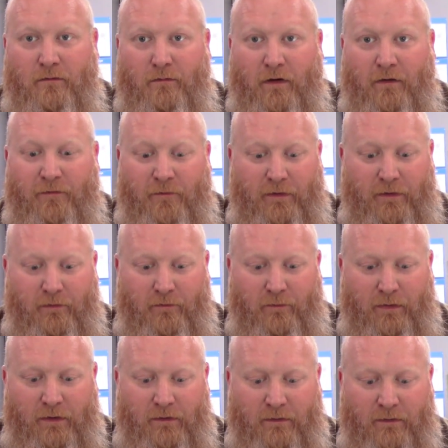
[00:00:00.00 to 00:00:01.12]
buffer tube
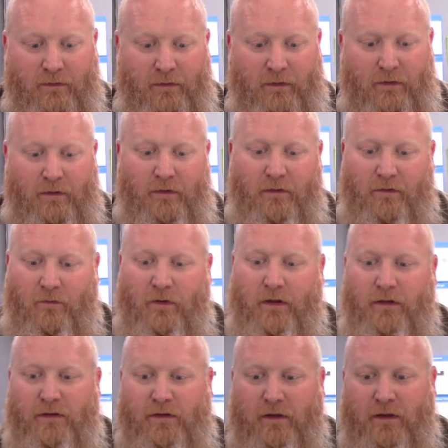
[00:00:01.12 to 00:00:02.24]
the way
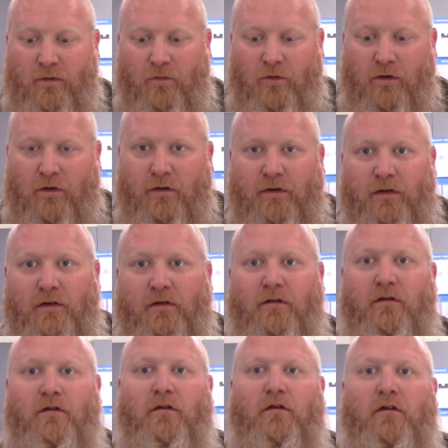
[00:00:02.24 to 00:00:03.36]
this thing works. I
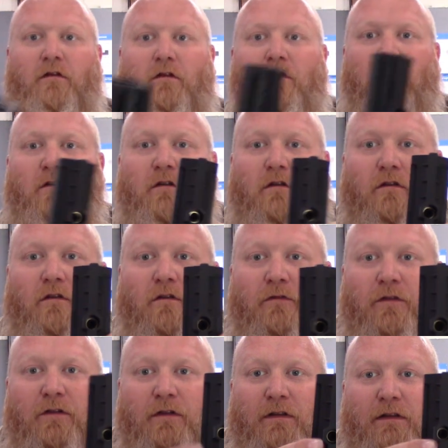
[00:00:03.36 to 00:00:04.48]
don't know if
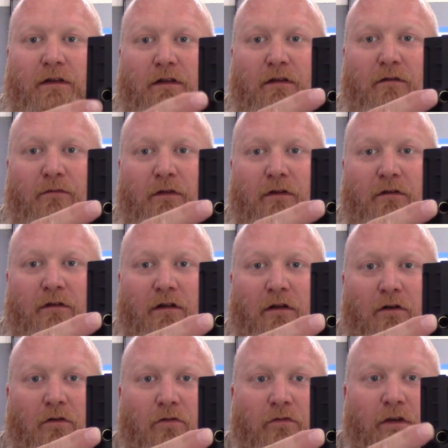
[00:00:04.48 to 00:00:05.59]
you can see it, but there's a
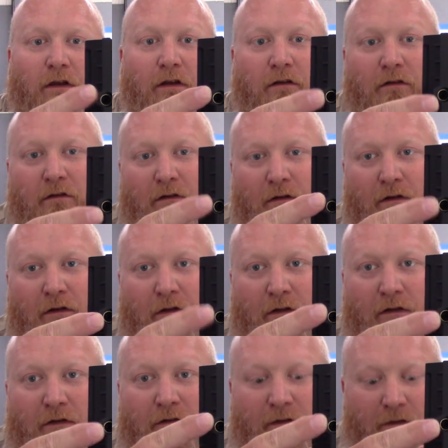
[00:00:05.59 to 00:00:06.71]
hole there.
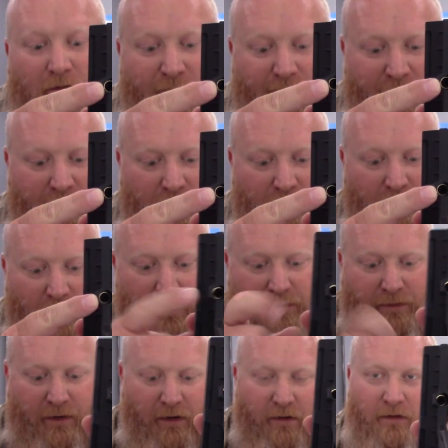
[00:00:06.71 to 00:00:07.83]
There's a little screw right
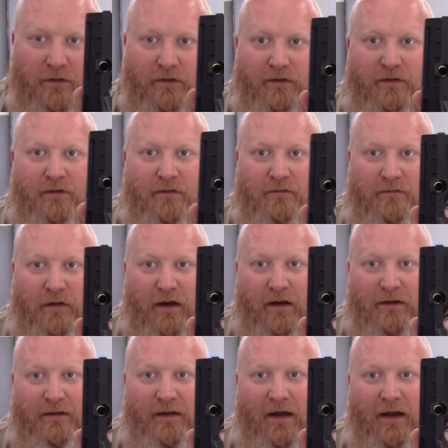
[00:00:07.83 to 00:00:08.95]
there and it just kind
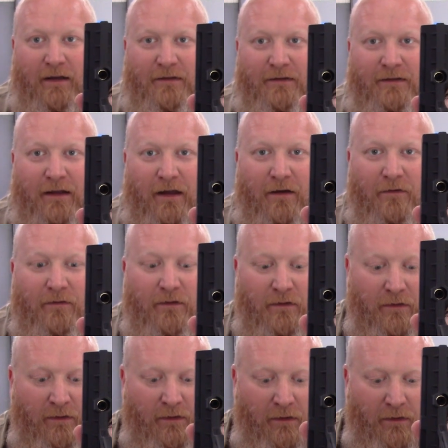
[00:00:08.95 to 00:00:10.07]
of tightens down
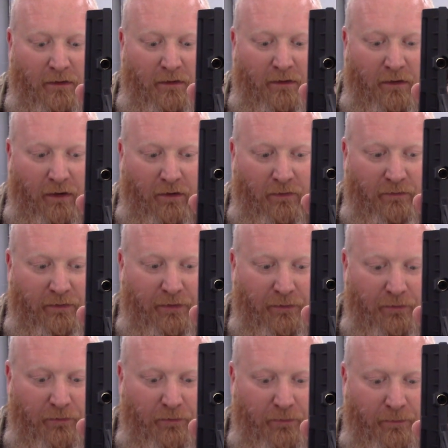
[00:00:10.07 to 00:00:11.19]
onto